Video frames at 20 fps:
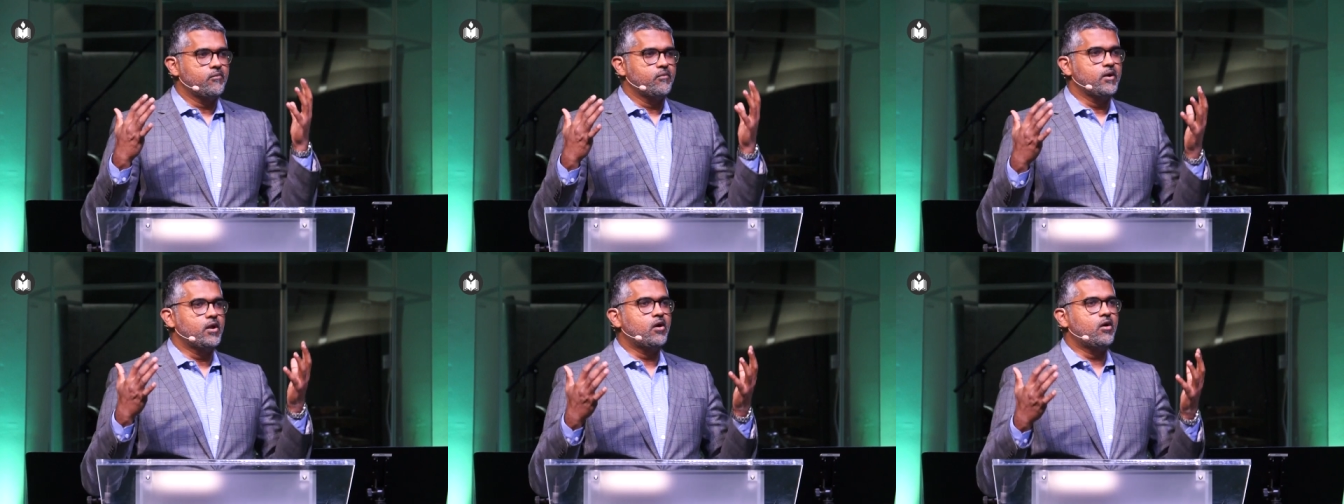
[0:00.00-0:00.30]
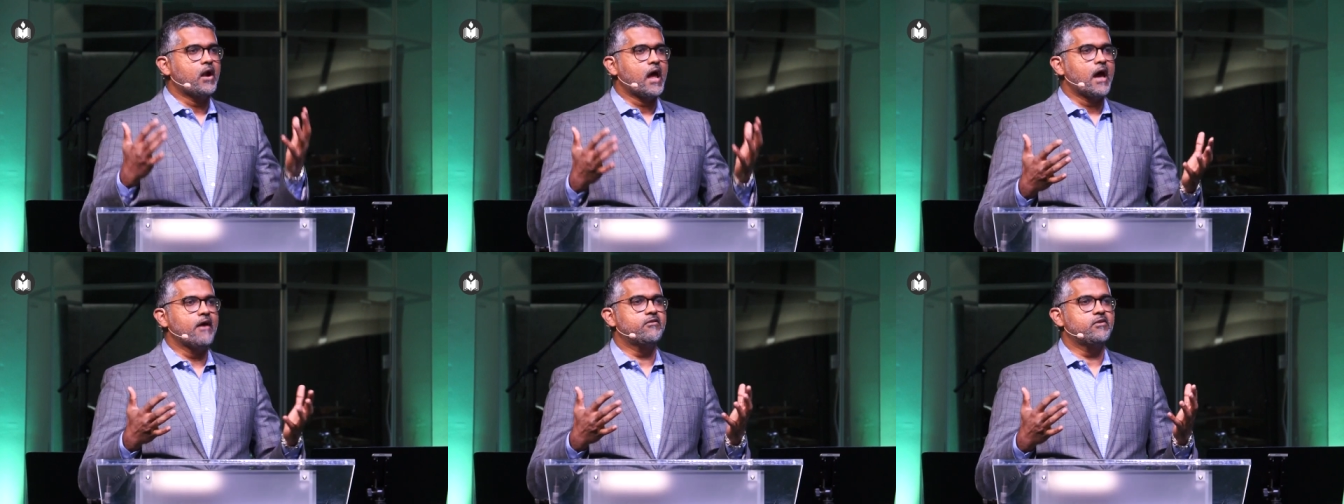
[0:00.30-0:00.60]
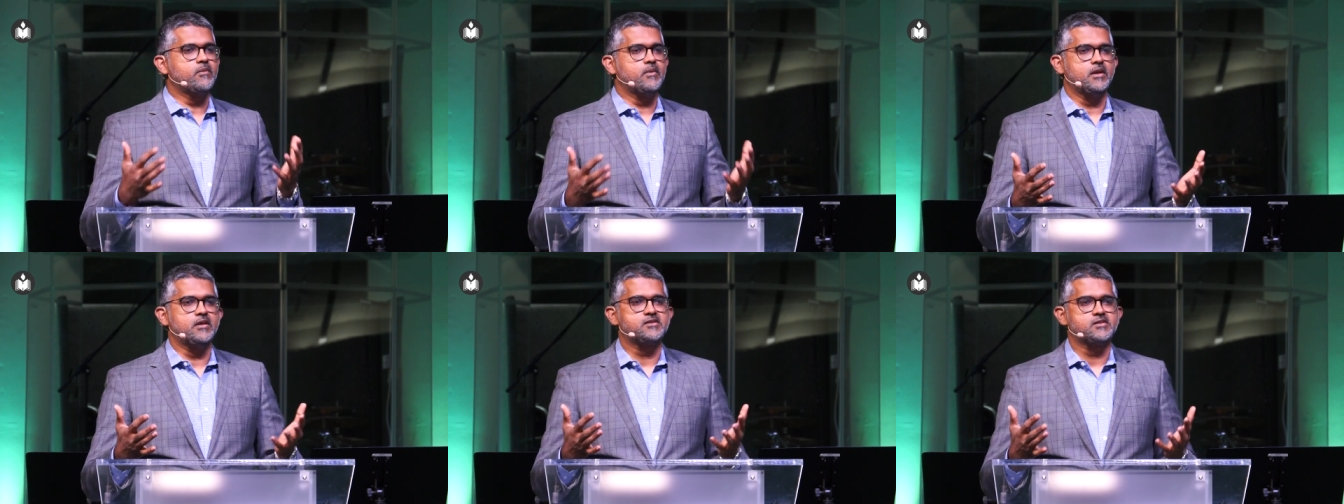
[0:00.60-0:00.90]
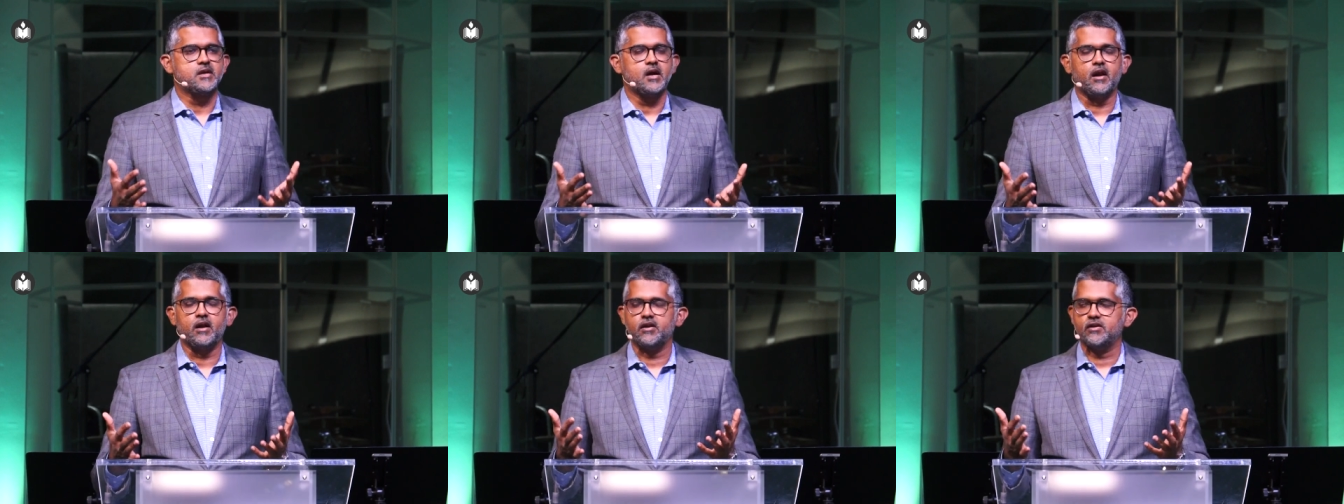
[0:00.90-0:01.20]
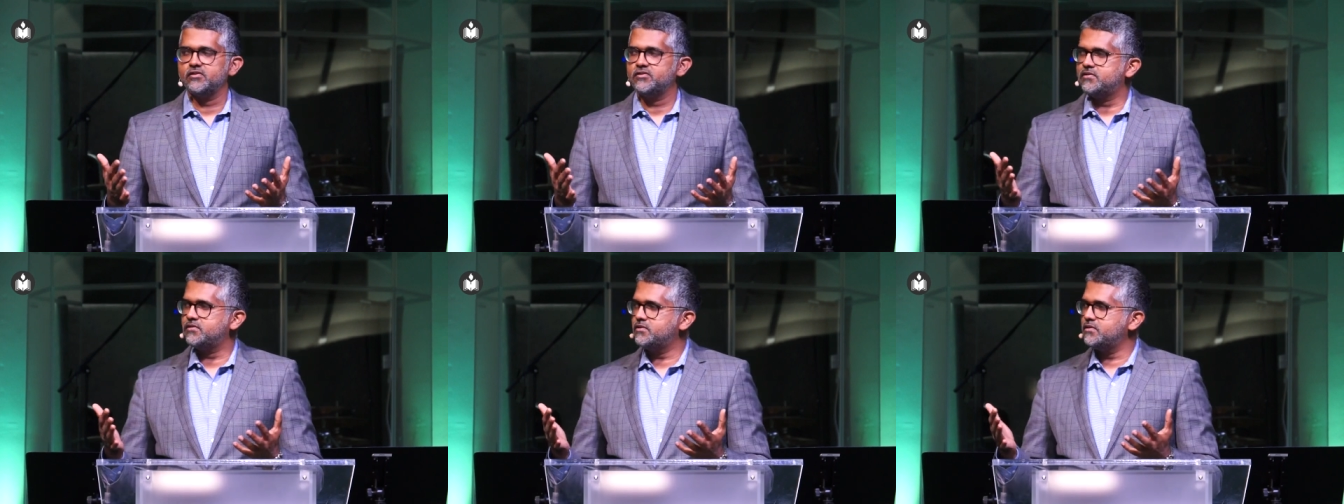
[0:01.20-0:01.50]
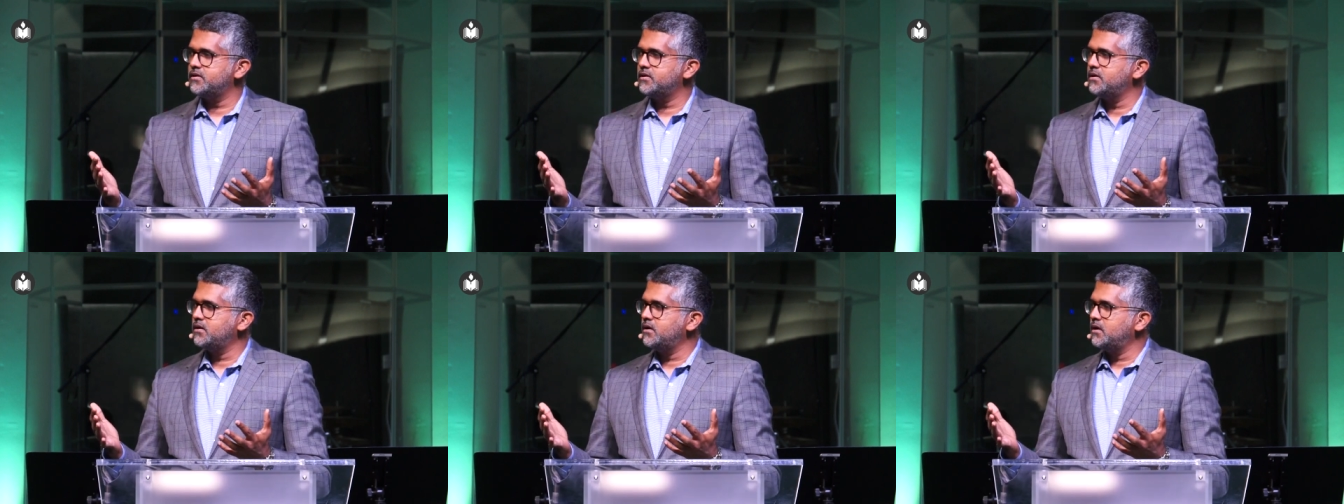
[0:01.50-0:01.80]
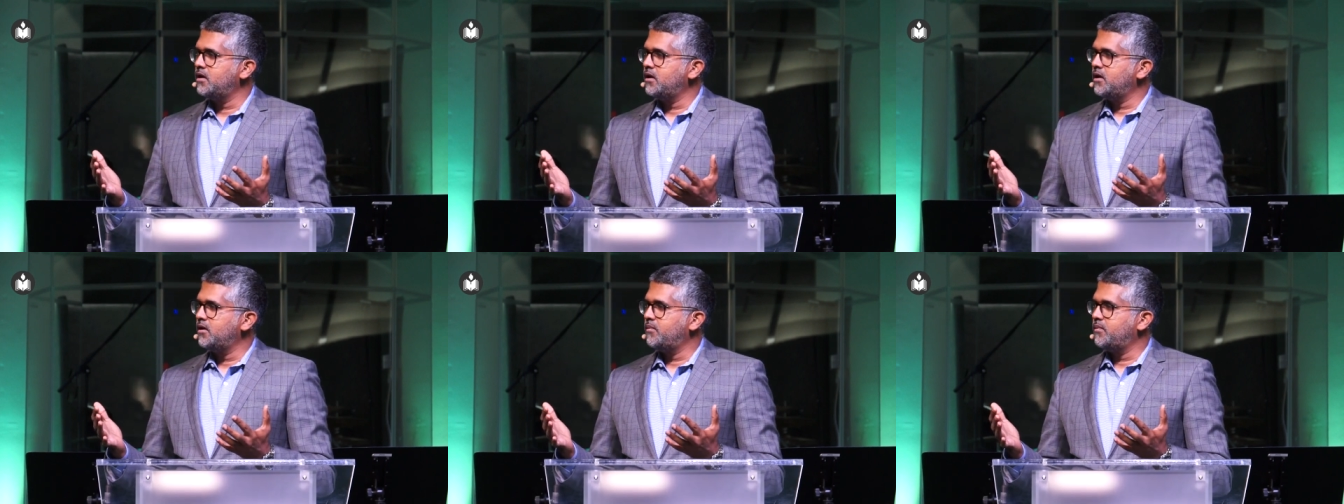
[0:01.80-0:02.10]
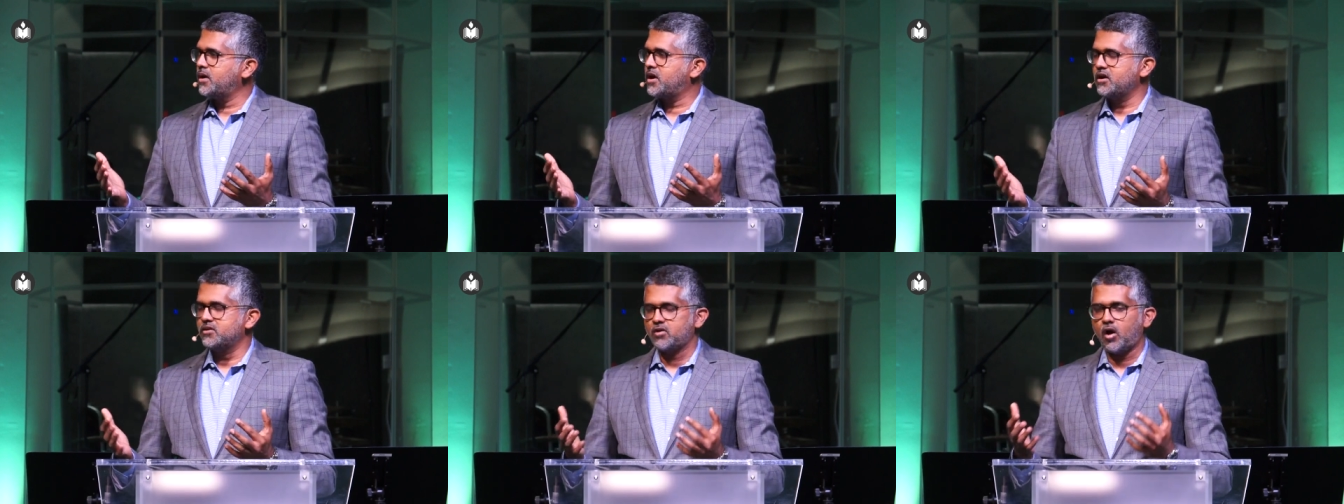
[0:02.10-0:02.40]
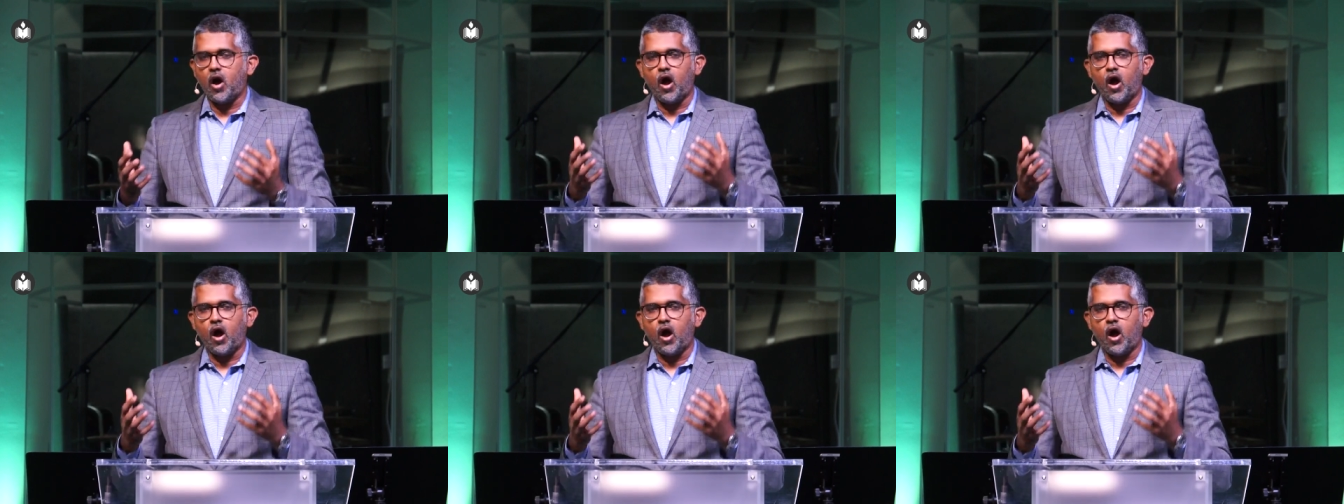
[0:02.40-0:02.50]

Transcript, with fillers: we don't have to be discouraged, because